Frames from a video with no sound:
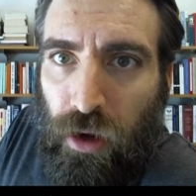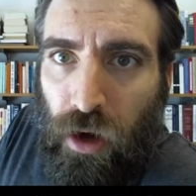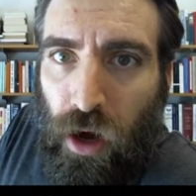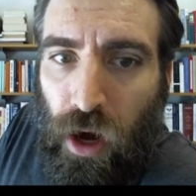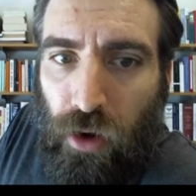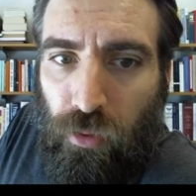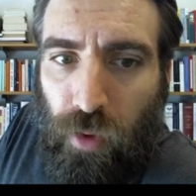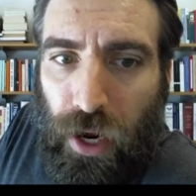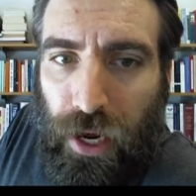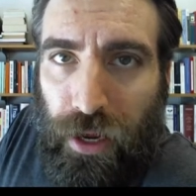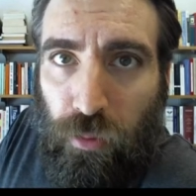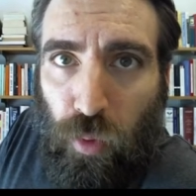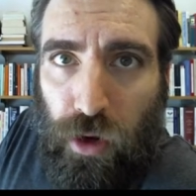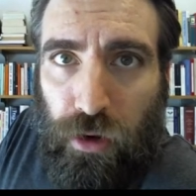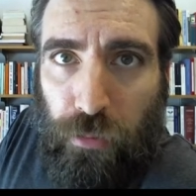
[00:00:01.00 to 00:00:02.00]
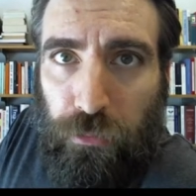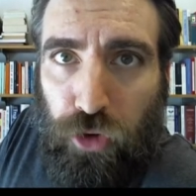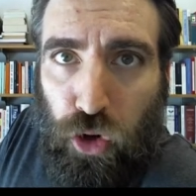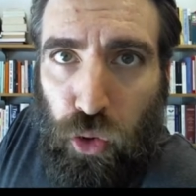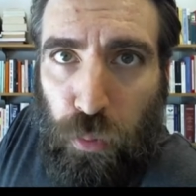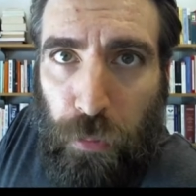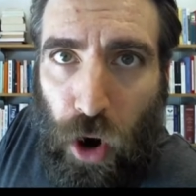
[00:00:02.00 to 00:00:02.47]
All right, welcome
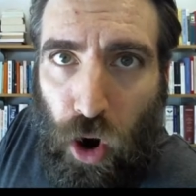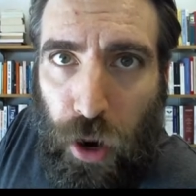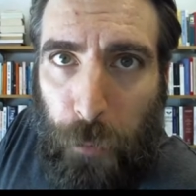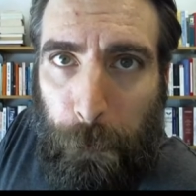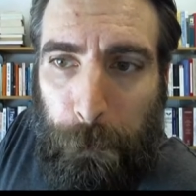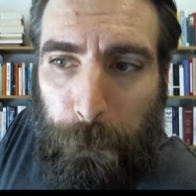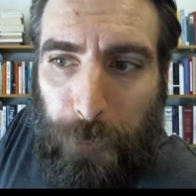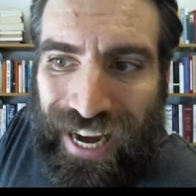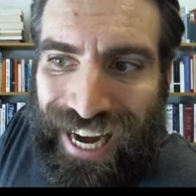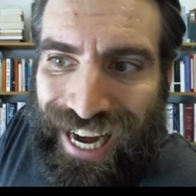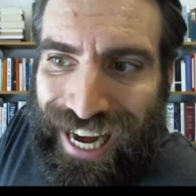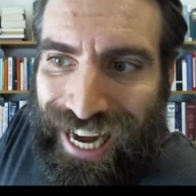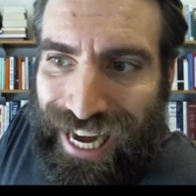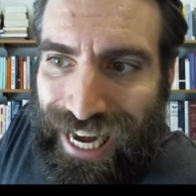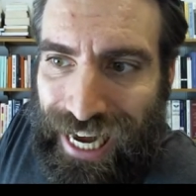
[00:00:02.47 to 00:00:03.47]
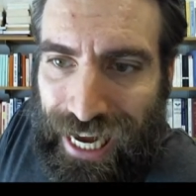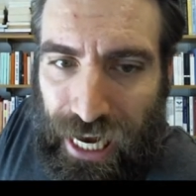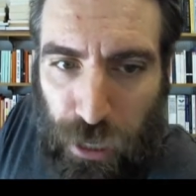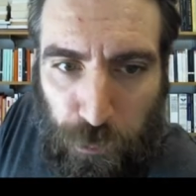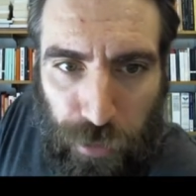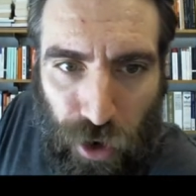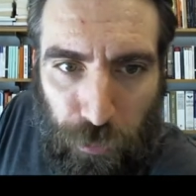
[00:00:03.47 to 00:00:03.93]
to part
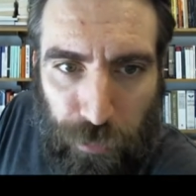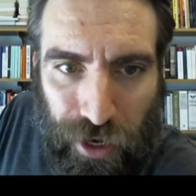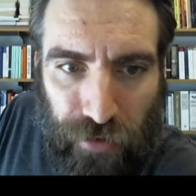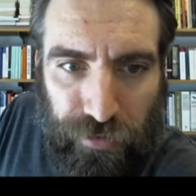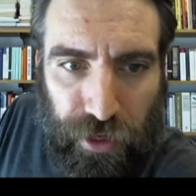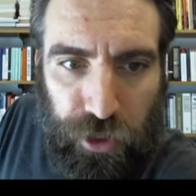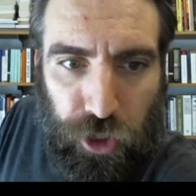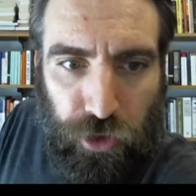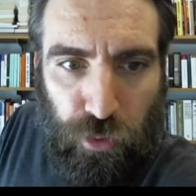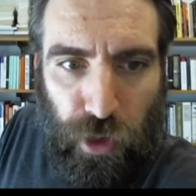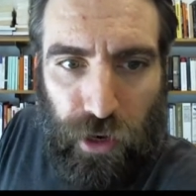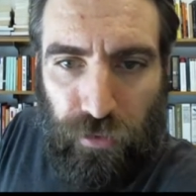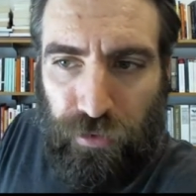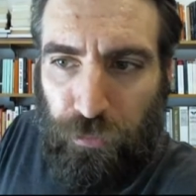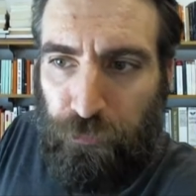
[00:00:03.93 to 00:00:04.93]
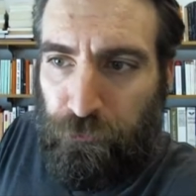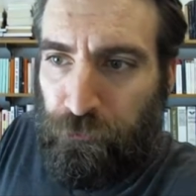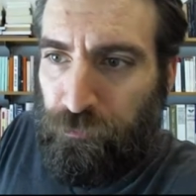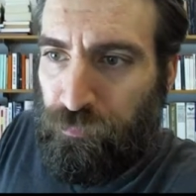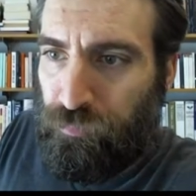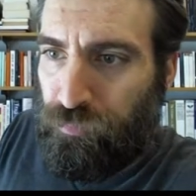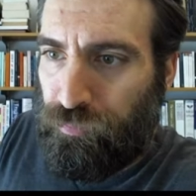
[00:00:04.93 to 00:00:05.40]
B, part B of lecture twelve.
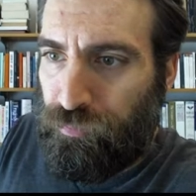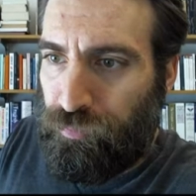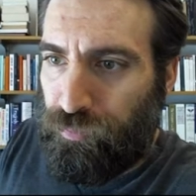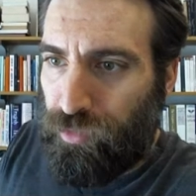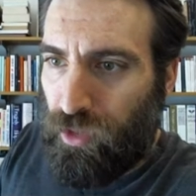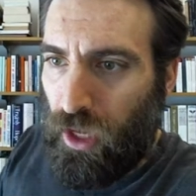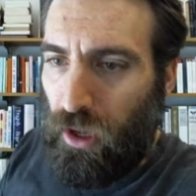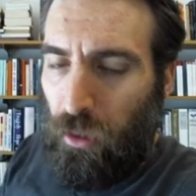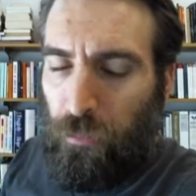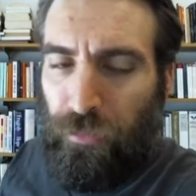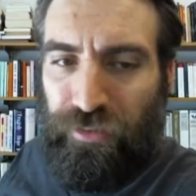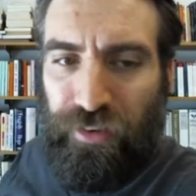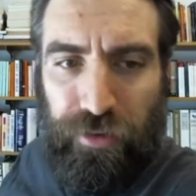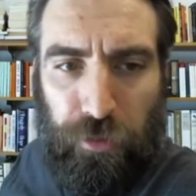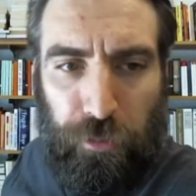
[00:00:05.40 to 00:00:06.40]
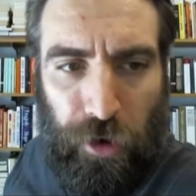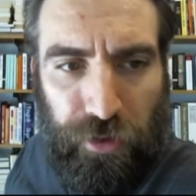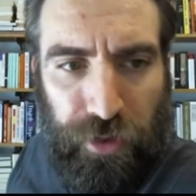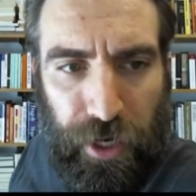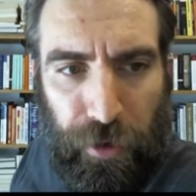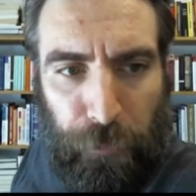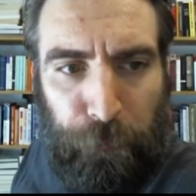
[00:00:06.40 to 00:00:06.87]
Professor Barth
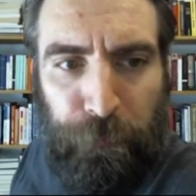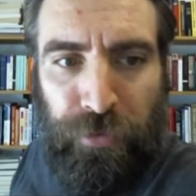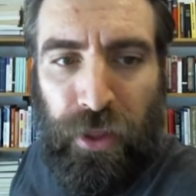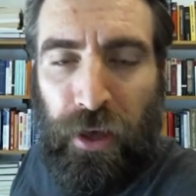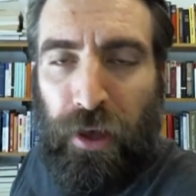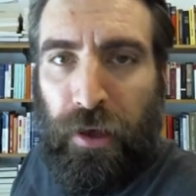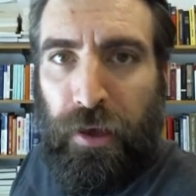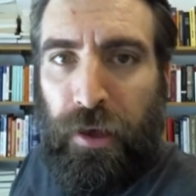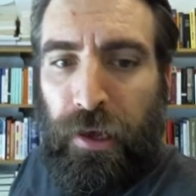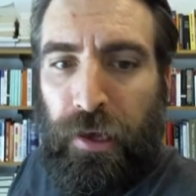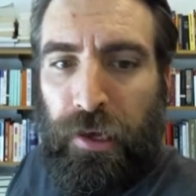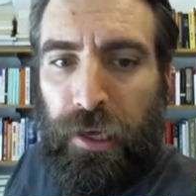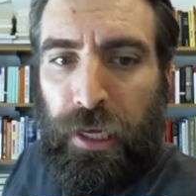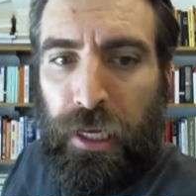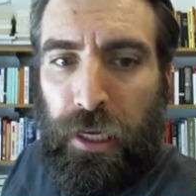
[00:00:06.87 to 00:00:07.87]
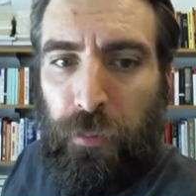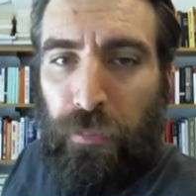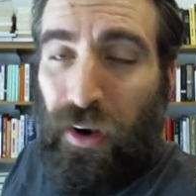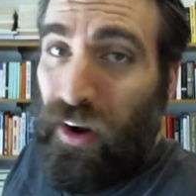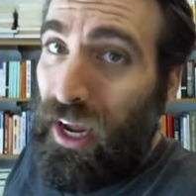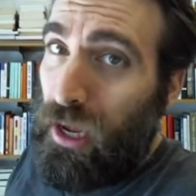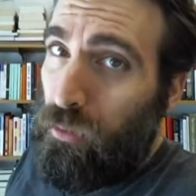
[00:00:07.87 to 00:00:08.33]
here.
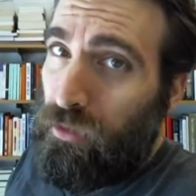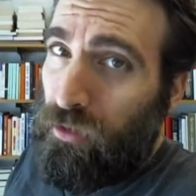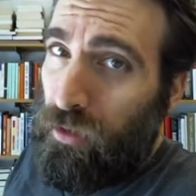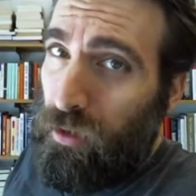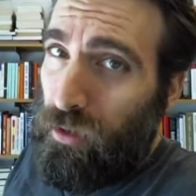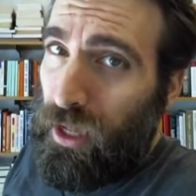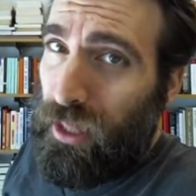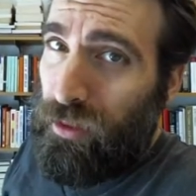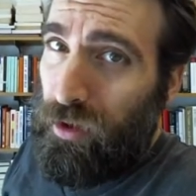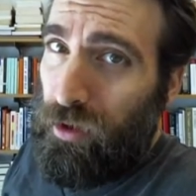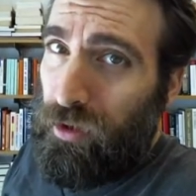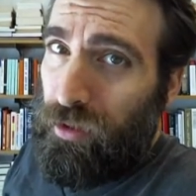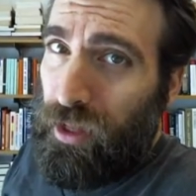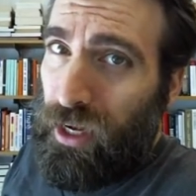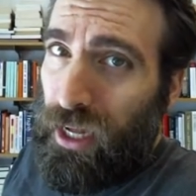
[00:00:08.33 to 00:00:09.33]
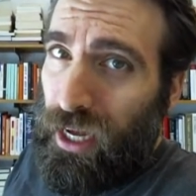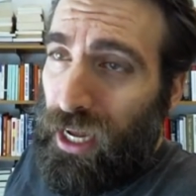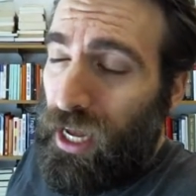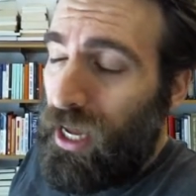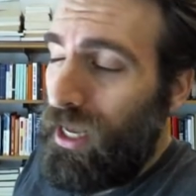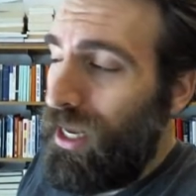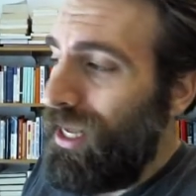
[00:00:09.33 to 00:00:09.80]
Part A was a little lengthier than I
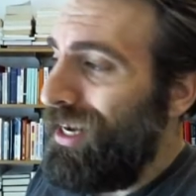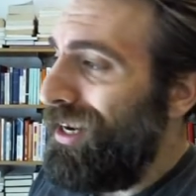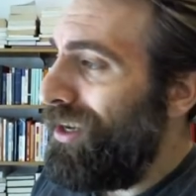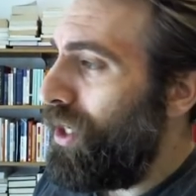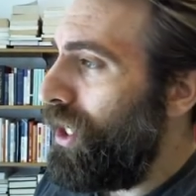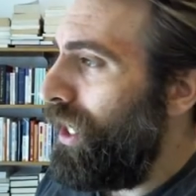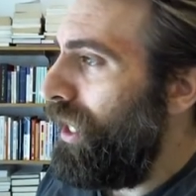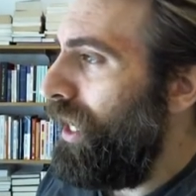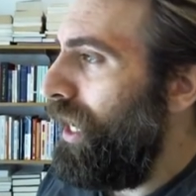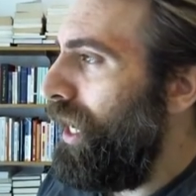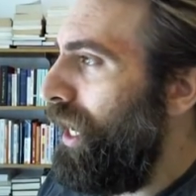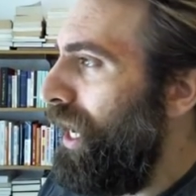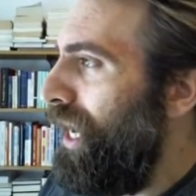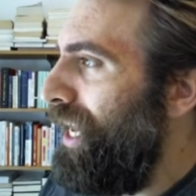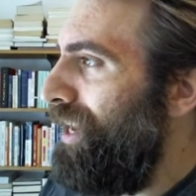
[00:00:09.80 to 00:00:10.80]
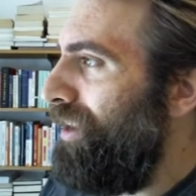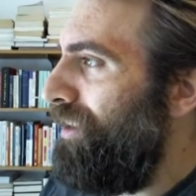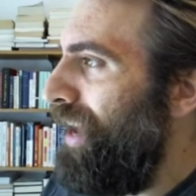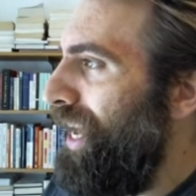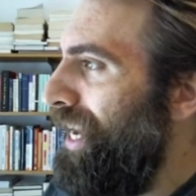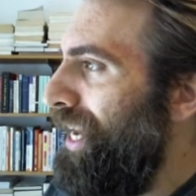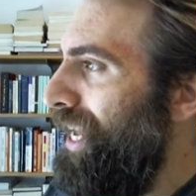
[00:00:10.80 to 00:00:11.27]
had initially
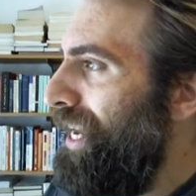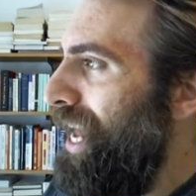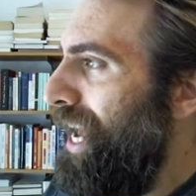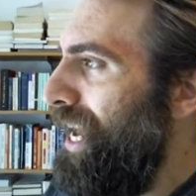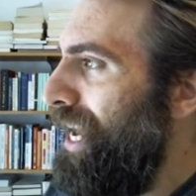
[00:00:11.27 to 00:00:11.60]
intended,